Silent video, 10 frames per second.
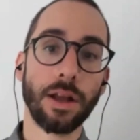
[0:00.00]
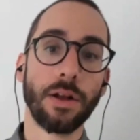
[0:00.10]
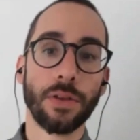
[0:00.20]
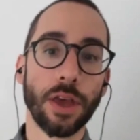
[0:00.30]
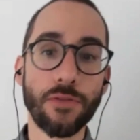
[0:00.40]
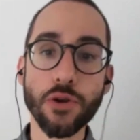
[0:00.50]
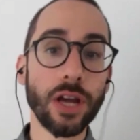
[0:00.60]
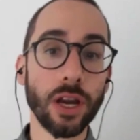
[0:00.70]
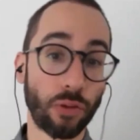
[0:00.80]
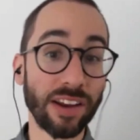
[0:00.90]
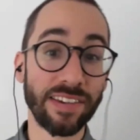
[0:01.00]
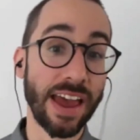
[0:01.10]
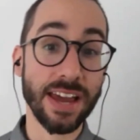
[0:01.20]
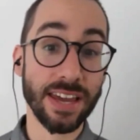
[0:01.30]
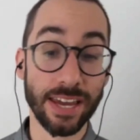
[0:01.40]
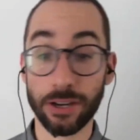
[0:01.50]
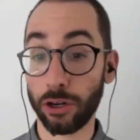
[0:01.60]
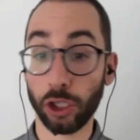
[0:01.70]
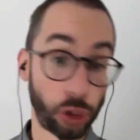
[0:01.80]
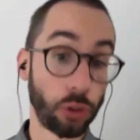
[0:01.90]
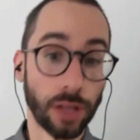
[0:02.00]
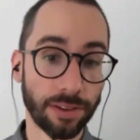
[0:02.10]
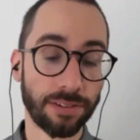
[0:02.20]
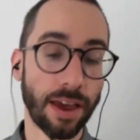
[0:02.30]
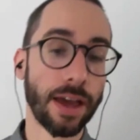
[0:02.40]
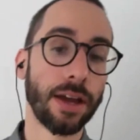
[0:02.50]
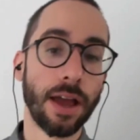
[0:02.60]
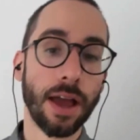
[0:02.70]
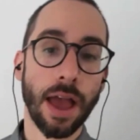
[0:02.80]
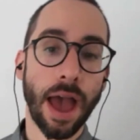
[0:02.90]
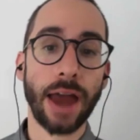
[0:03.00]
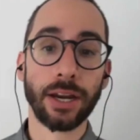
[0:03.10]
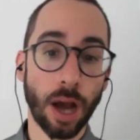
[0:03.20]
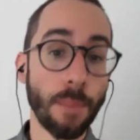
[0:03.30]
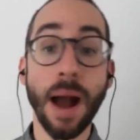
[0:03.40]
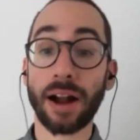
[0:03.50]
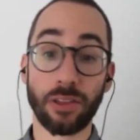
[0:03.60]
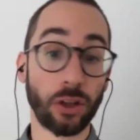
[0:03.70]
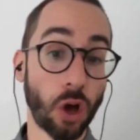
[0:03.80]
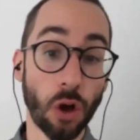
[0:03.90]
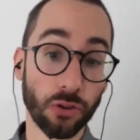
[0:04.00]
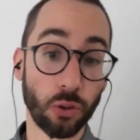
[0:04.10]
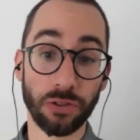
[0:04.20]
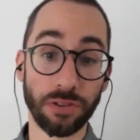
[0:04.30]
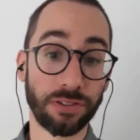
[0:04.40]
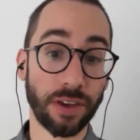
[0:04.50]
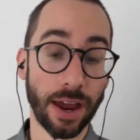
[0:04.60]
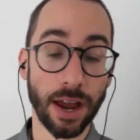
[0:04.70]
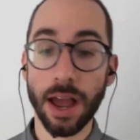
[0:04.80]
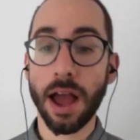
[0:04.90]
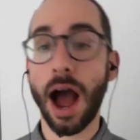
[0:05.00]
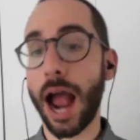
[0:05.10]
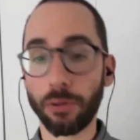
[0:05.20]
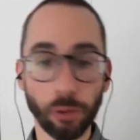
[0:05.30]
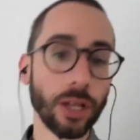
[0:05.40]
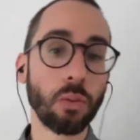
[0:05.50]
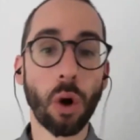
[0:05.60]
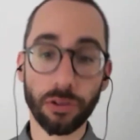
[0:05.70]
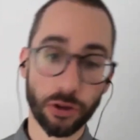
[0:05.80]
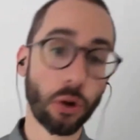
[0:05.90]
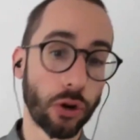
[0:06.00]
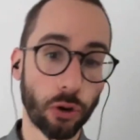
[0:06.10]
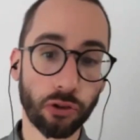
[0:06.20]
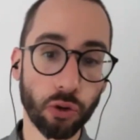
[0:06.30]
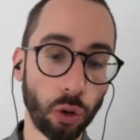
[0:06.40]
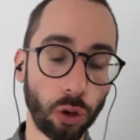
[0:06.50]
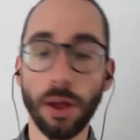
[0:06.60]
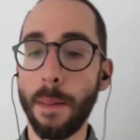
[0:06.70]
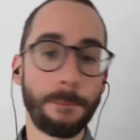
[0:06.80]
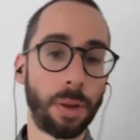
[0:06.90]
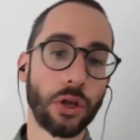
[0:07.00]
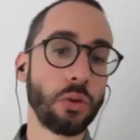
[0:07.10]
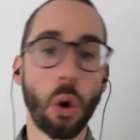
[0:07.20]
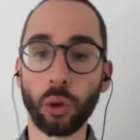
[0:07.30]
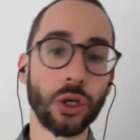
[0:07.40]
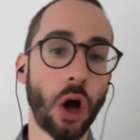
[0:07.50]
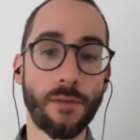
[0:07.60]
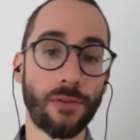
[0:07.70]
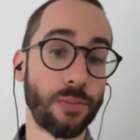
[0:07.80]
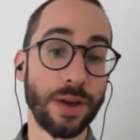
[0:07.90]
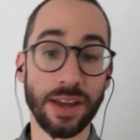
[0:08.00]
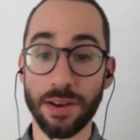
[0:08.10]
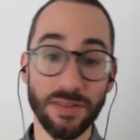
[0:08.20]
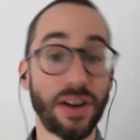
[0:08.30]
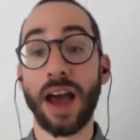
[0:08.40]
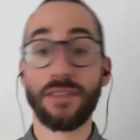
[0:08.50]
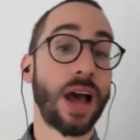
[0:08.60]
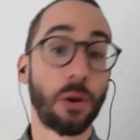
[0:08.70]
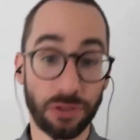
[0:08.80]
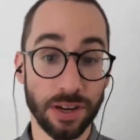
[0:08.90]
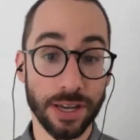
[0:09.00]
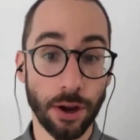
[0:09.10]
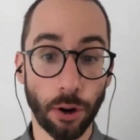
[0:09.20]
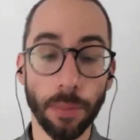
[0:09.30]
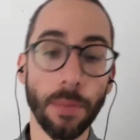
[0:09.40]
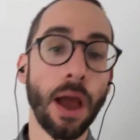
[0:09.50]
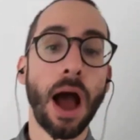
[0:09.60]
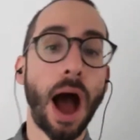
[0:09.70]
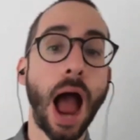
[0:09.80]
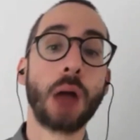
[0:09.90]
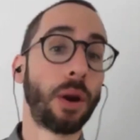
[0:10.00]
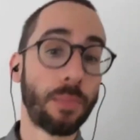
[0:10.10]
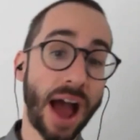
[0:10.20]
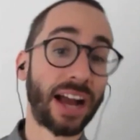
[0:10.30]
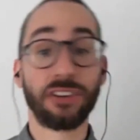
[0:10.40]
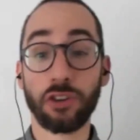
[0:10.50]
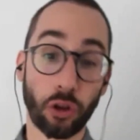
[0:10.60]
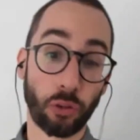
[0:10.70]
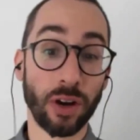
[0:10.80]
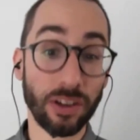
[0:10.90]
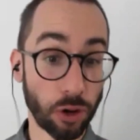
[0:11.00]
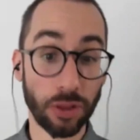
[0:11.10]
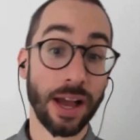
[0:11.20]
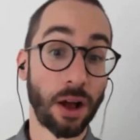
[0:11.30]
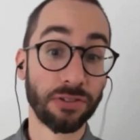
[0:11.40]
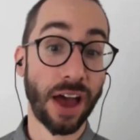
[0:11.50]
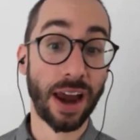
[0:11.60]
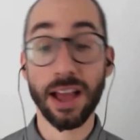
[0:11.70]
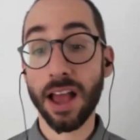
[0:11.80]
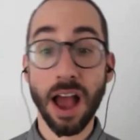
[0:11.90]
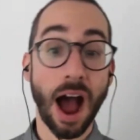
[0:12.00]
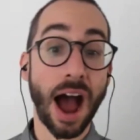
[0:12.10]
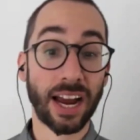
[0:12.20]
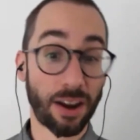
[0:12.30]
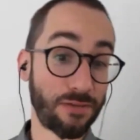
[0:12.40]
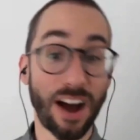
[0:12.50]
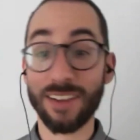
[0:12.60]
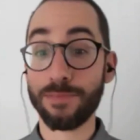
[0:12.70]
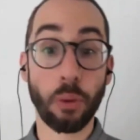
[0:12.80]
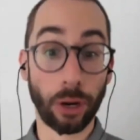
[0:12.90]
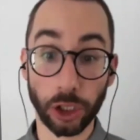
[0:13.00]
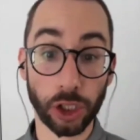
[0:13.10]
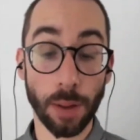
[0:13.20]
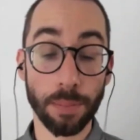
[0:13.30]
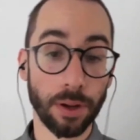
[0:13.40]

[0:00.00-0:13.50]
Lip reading: if you can retake in June, let's say, and come back to the law schools and say, I really want to go to your school, but you only offered me $5,000 a year. I went back, retook the LSAT. I got a 5-point jump.